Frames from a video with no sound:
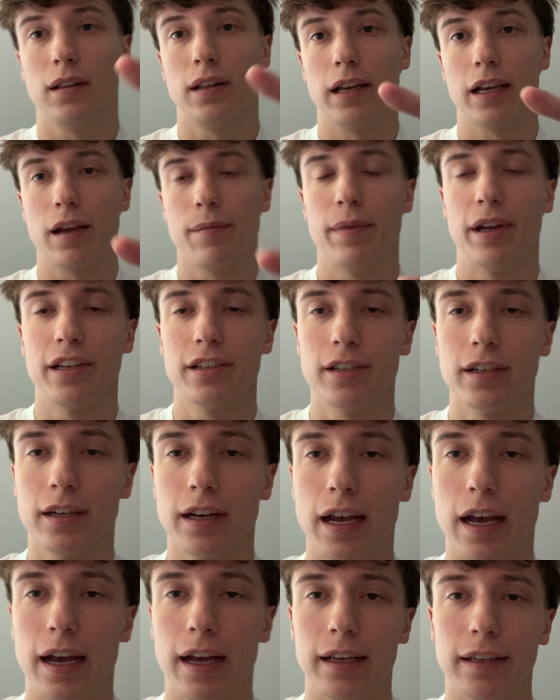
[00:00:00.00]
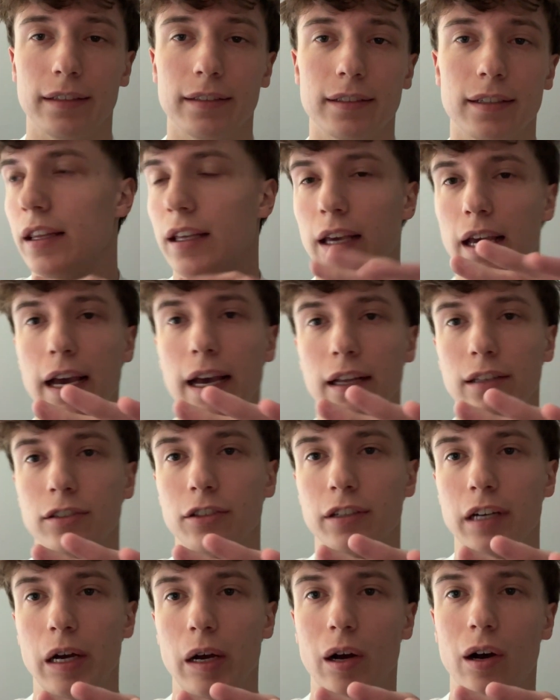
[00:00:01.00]
Like I mentioned, guys, the ads are
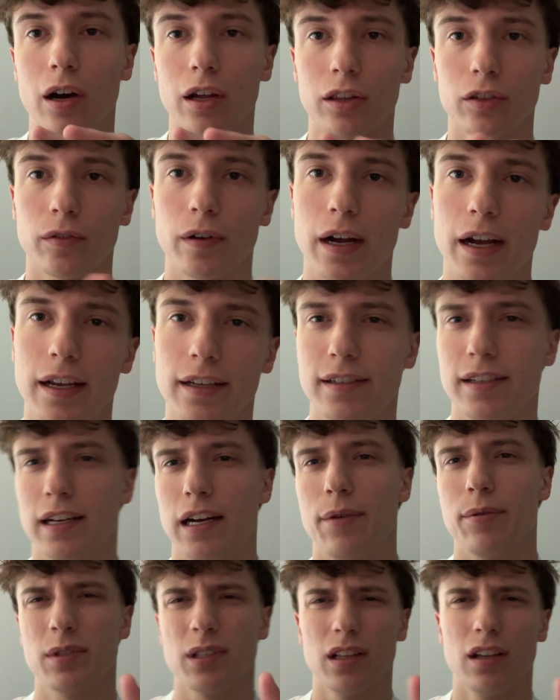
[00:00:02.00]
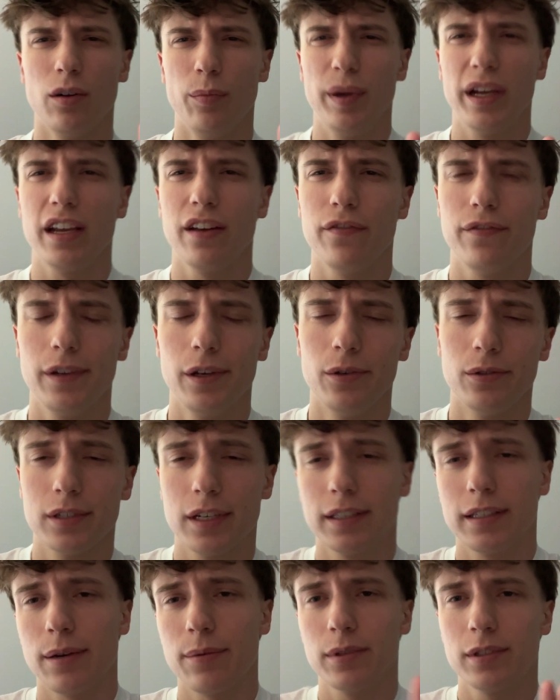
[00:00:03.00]
now authorized, and I was a little bit confused
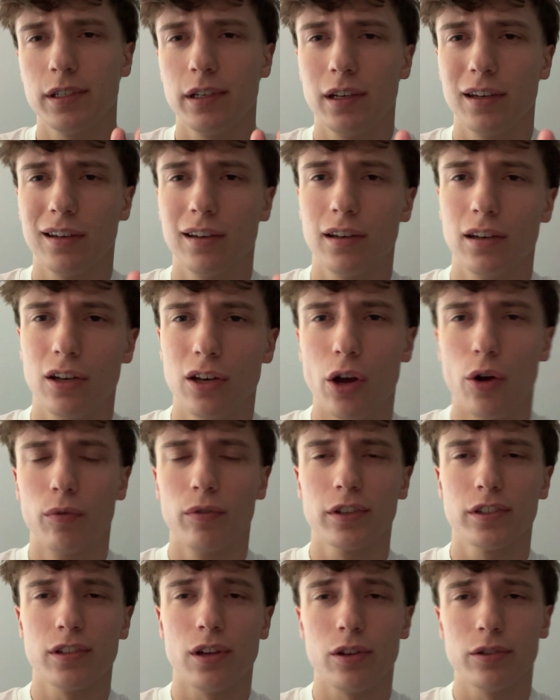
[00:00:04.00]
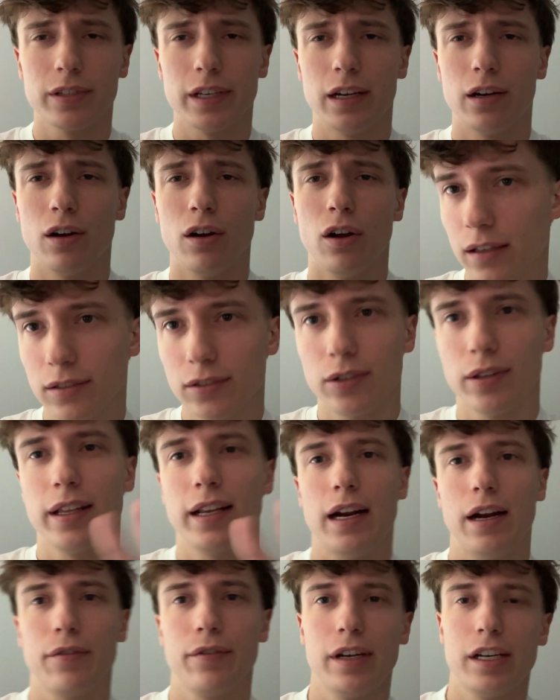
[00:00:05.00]
because I was seeing no results at all. So then
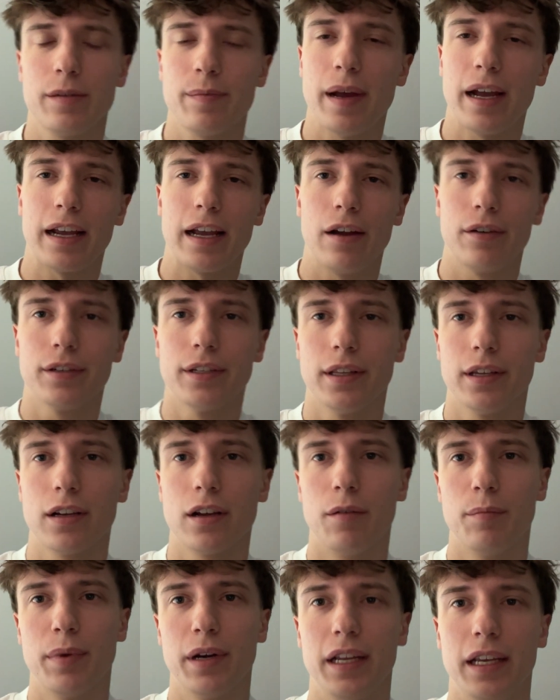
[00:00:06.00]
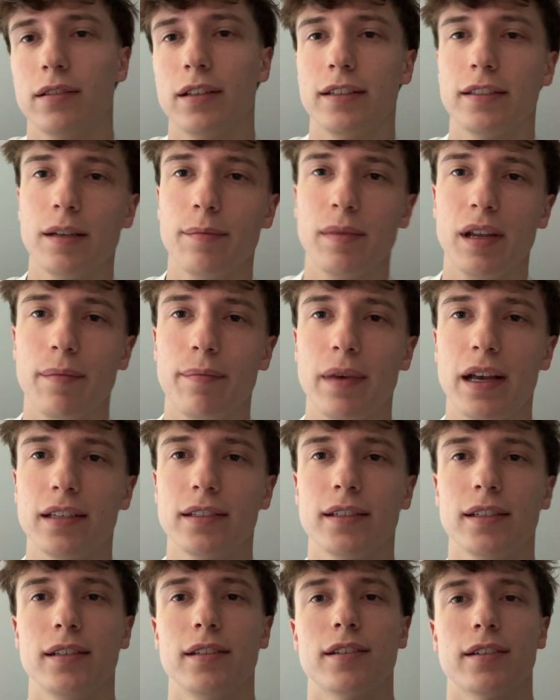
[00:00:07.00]
I reached back out to the company. They sent me a
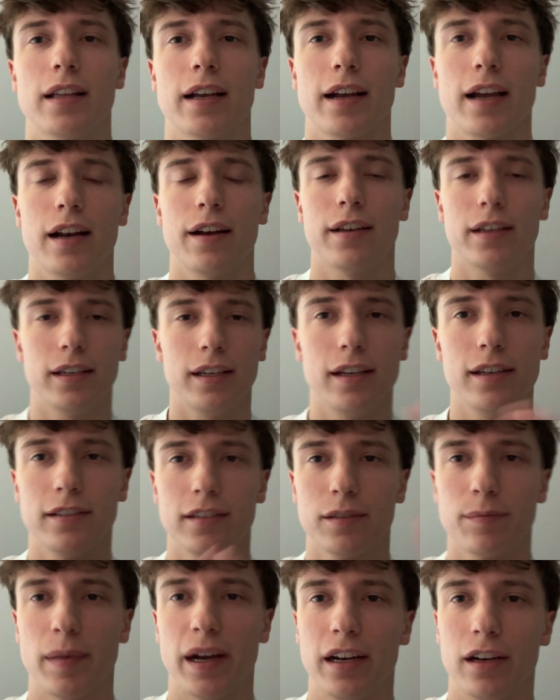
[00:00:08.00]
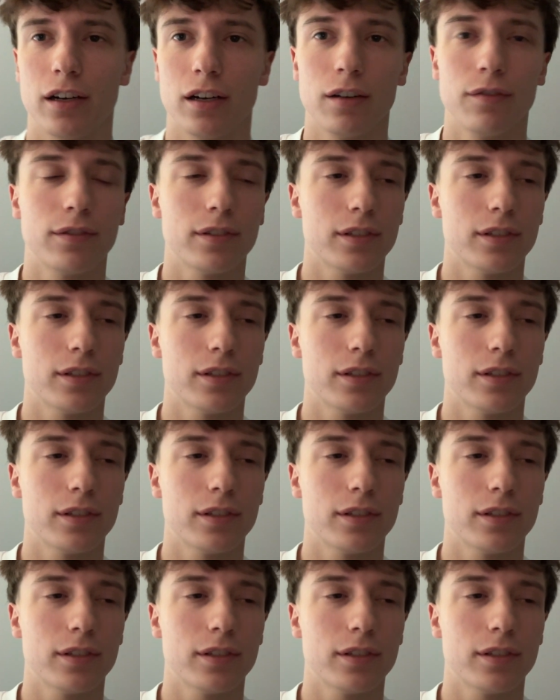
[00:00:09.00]
message that kind of eases my nerves.